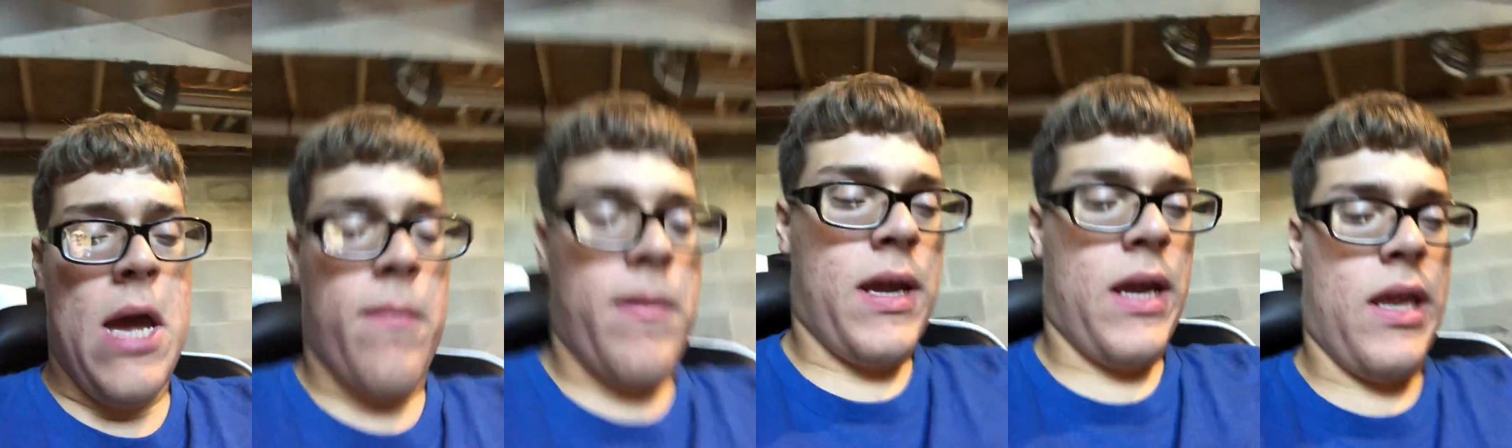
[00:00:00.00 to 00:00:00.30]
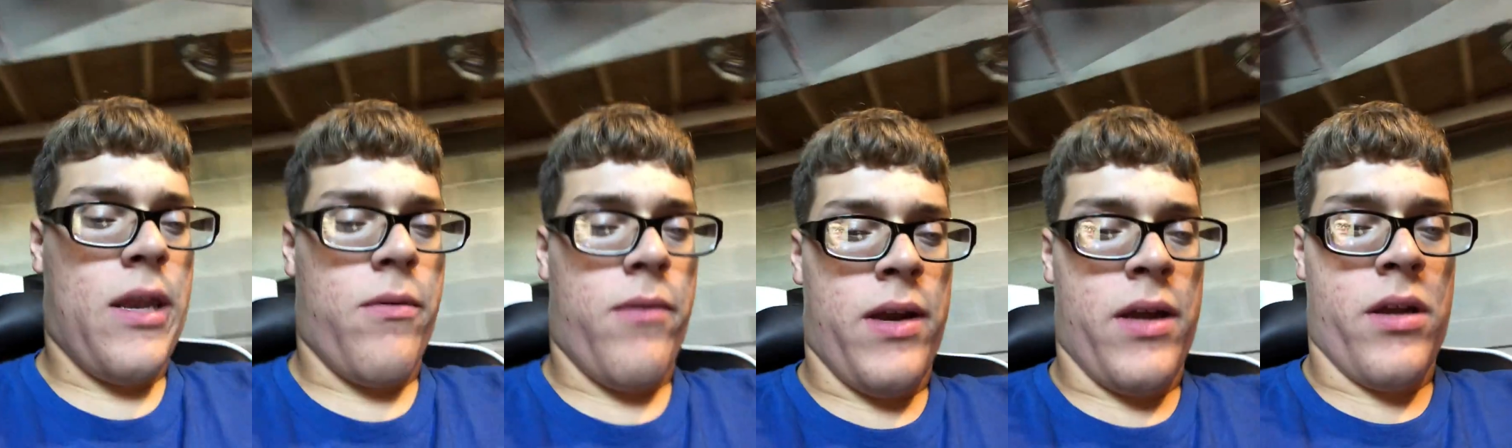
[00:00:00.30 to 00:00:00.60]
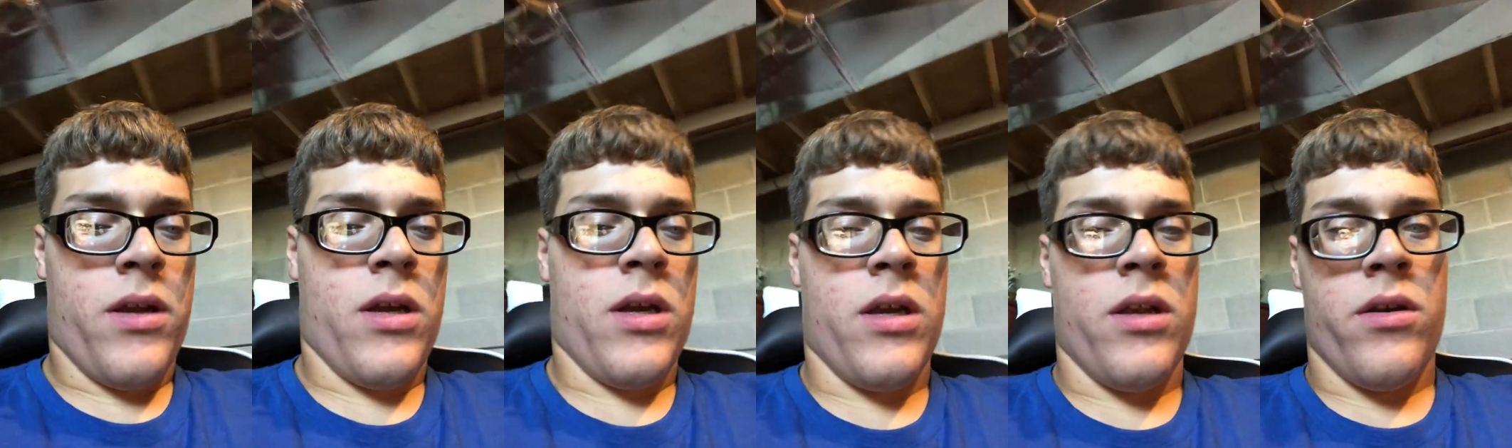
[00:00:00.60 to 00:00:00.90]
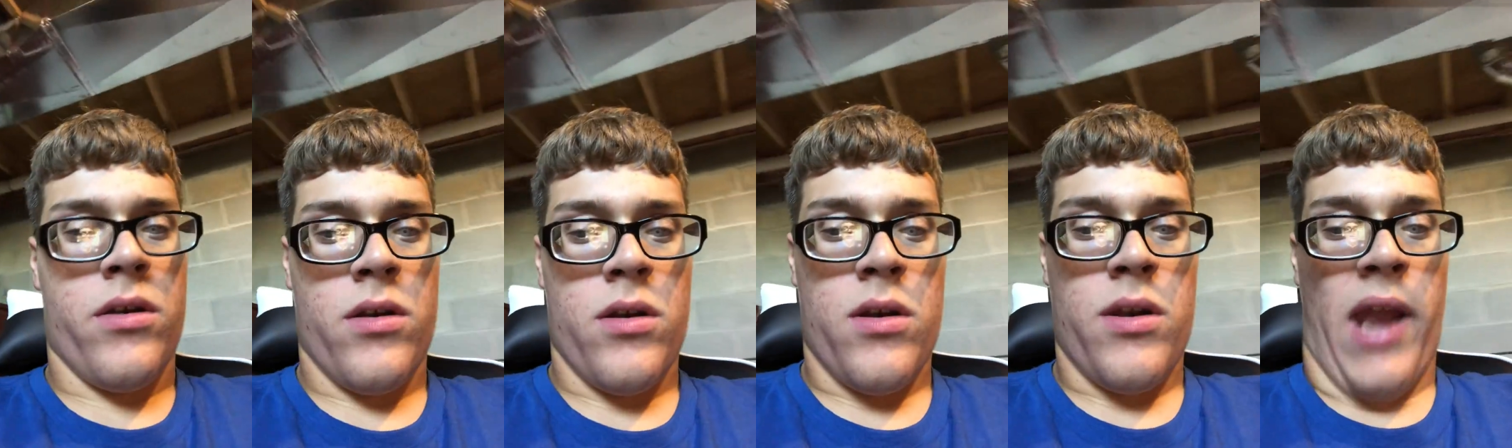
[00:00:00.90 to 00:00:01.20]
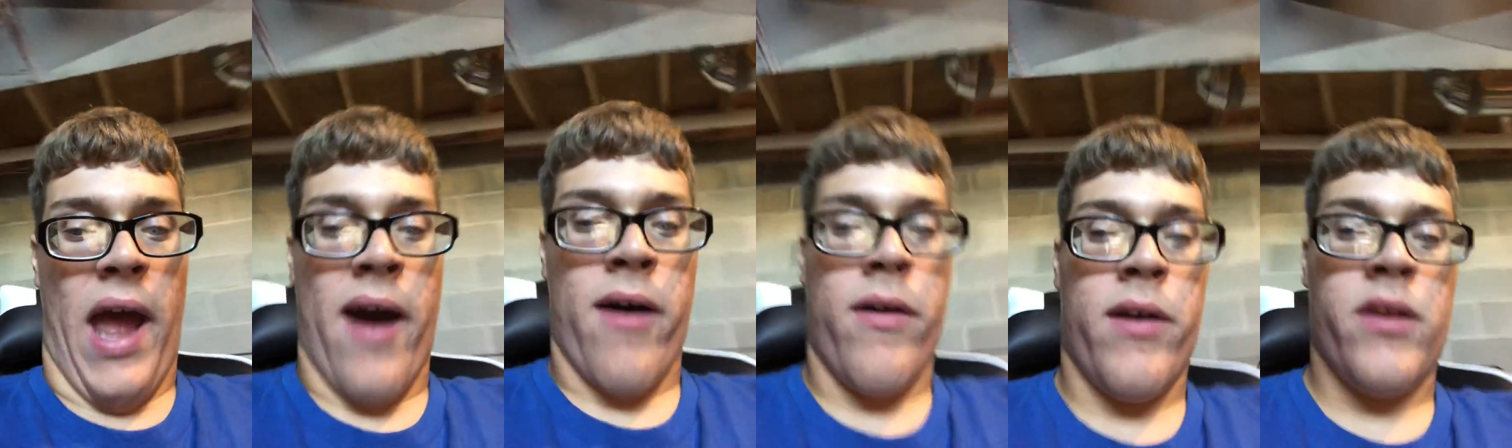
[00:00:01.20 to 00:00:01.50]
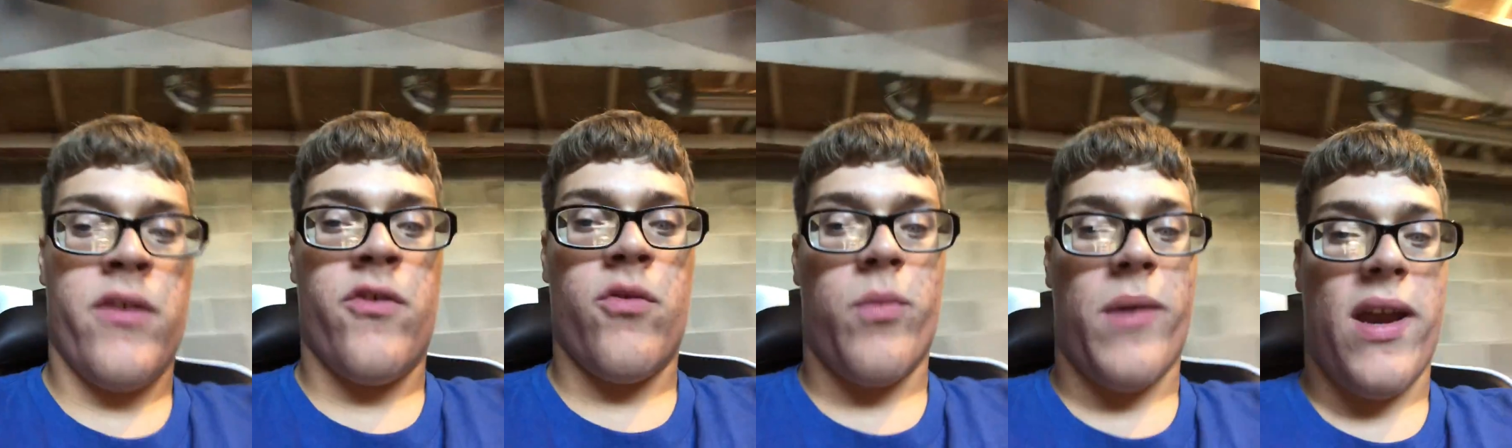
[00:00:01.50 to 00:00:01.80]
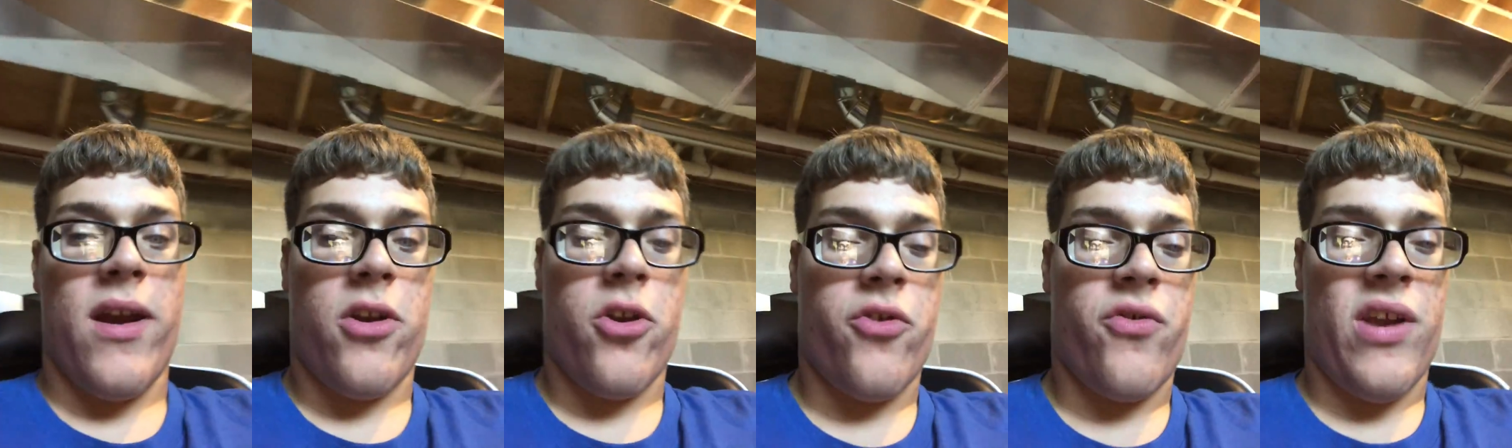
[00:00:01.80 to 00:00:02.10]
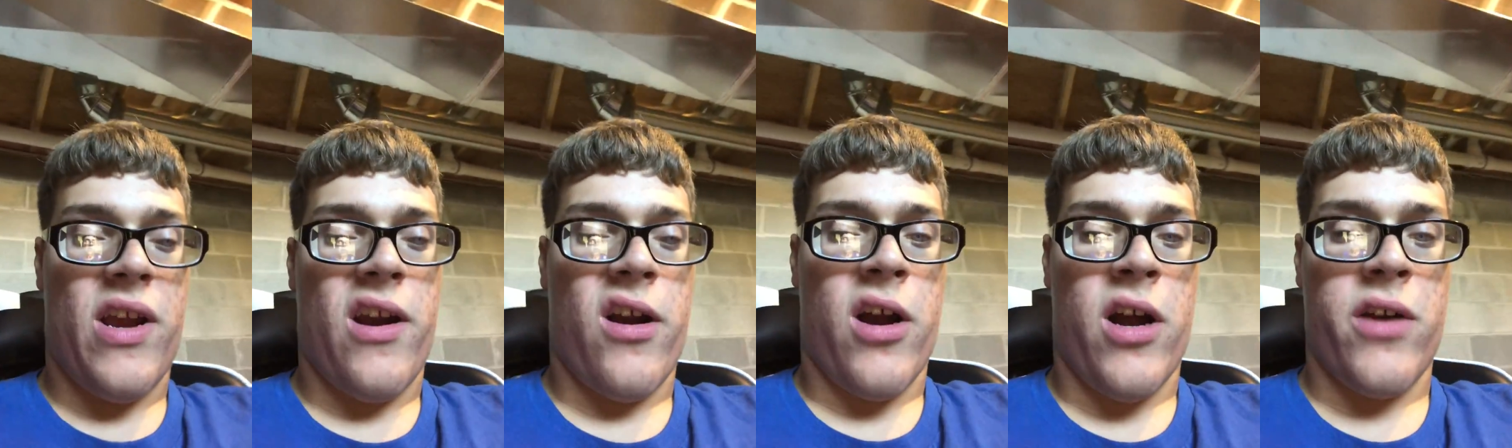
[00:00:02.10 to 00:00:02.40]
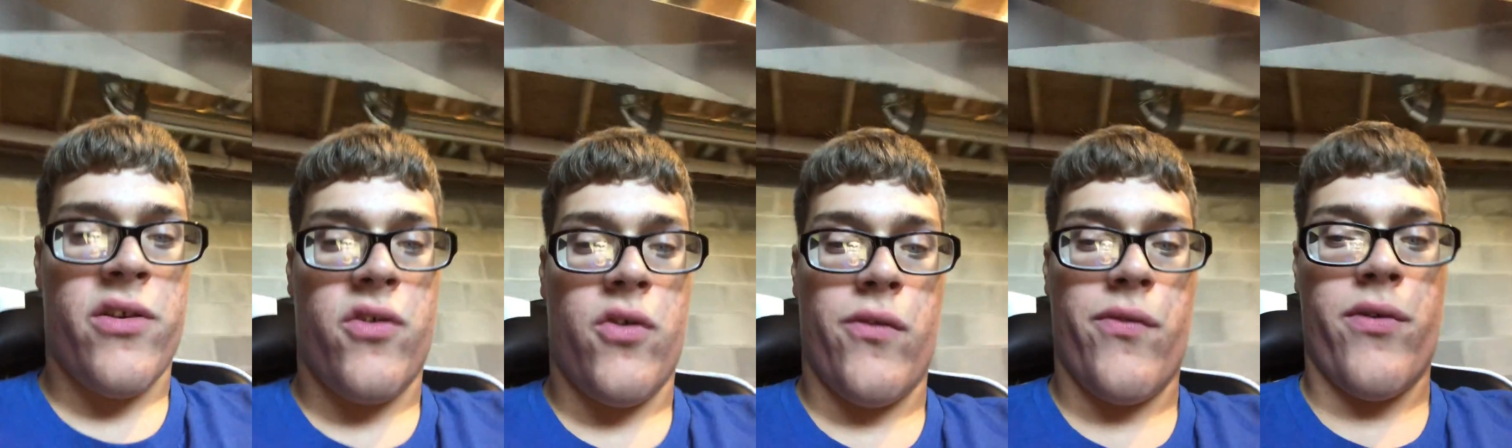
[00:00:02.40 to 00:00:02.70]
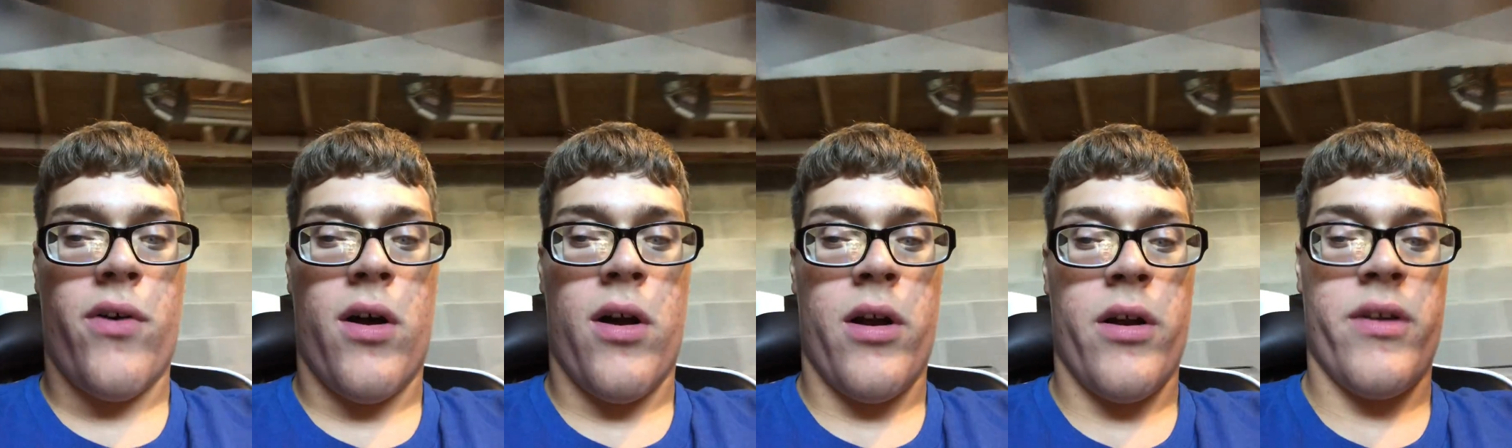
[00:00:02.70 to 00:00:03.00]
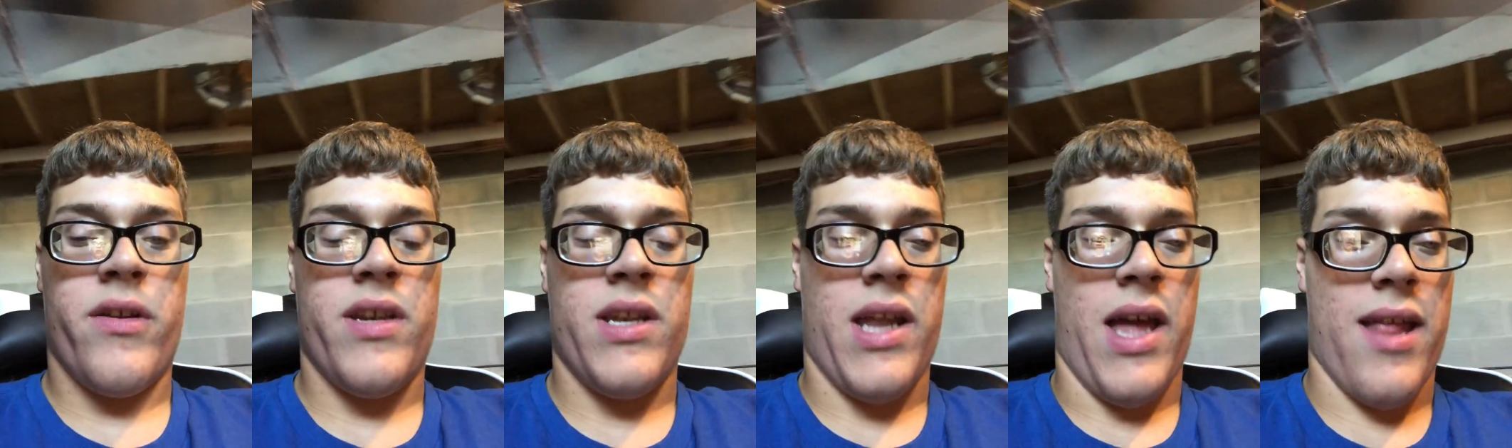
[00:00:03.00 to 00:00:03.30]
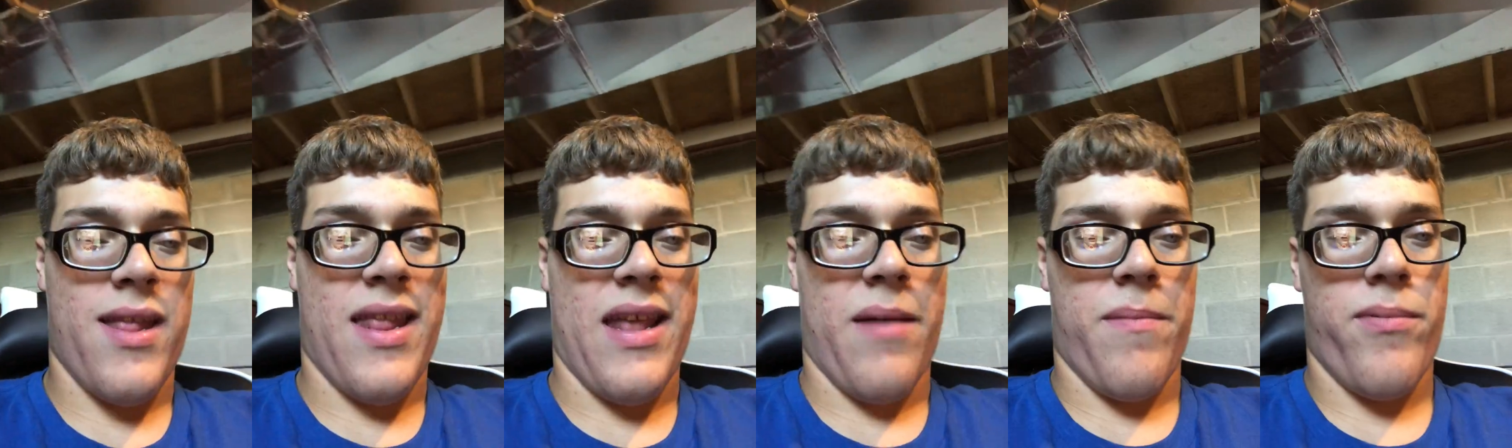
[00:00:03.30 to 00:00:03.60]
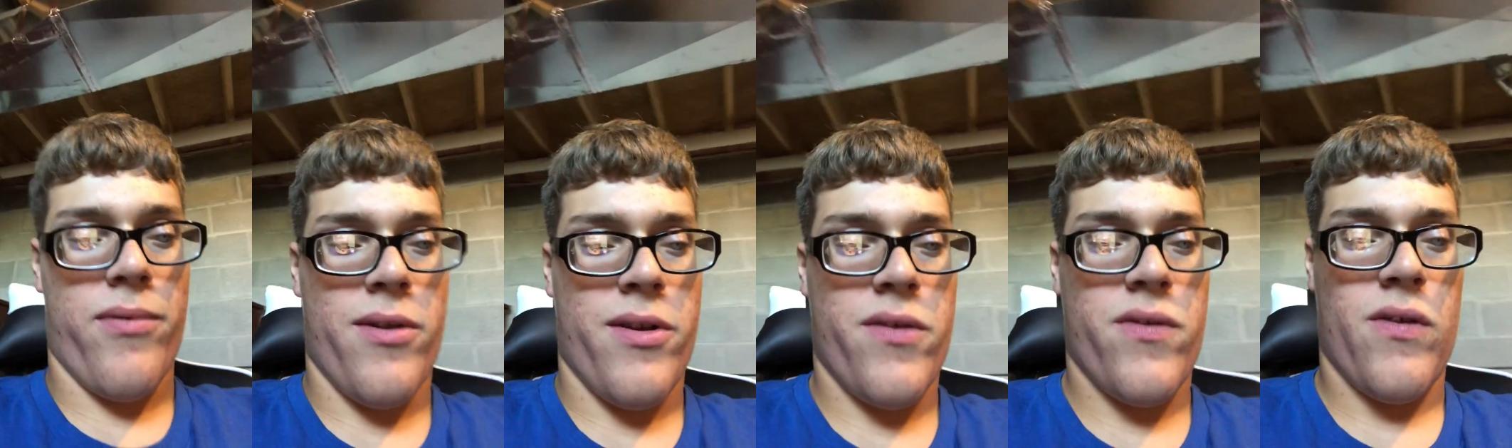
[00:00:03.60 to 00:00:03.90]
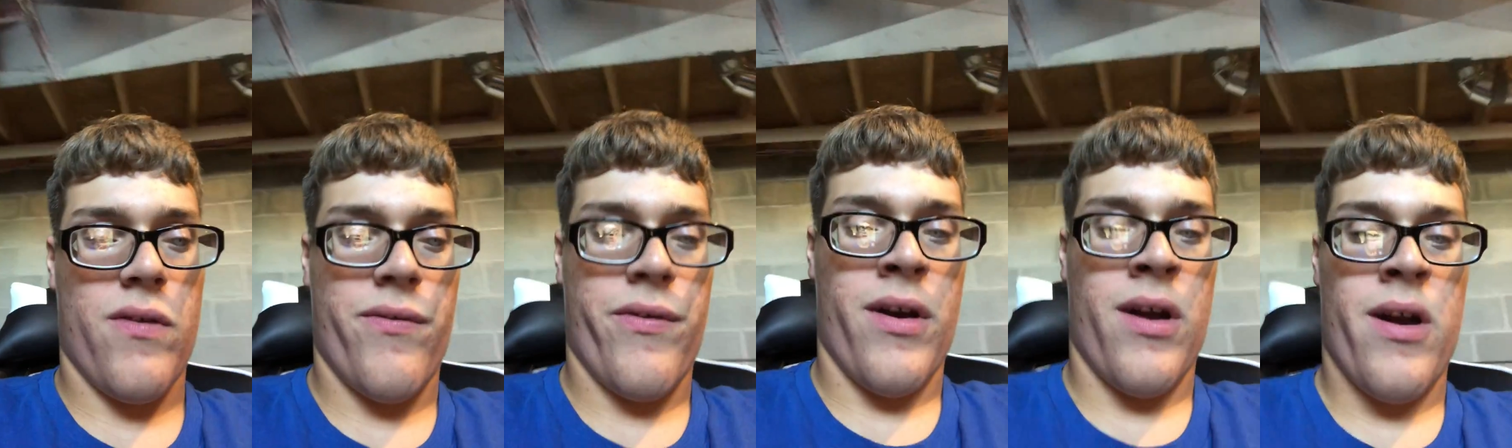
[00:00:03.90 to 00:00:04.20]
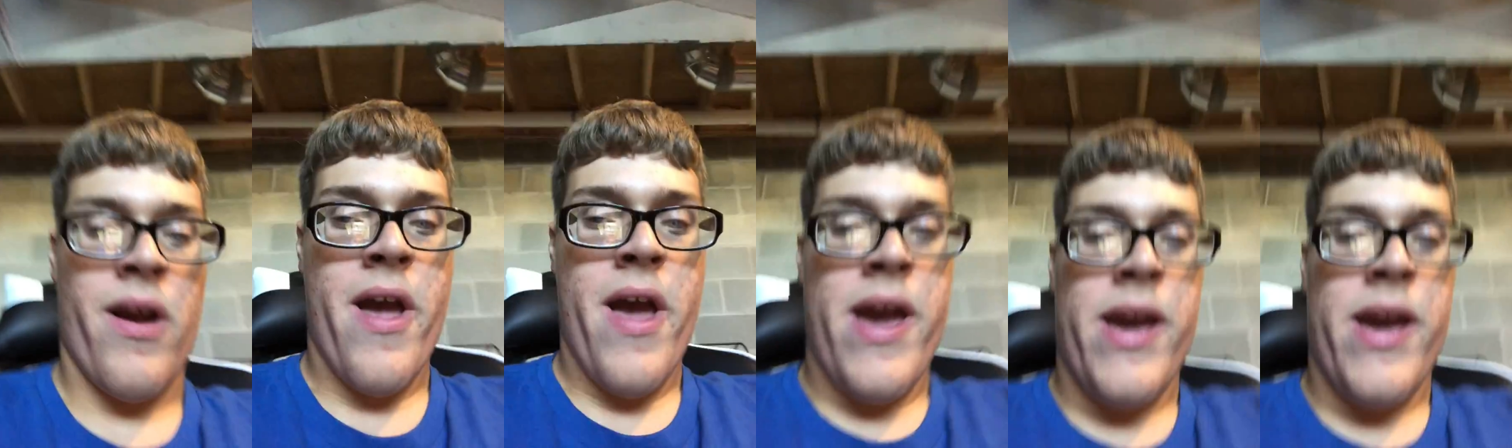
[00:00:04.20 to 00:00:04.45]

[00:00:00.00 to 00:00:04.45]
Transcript: But anyway, and now his Raiders era so far, it's not that pretty so far.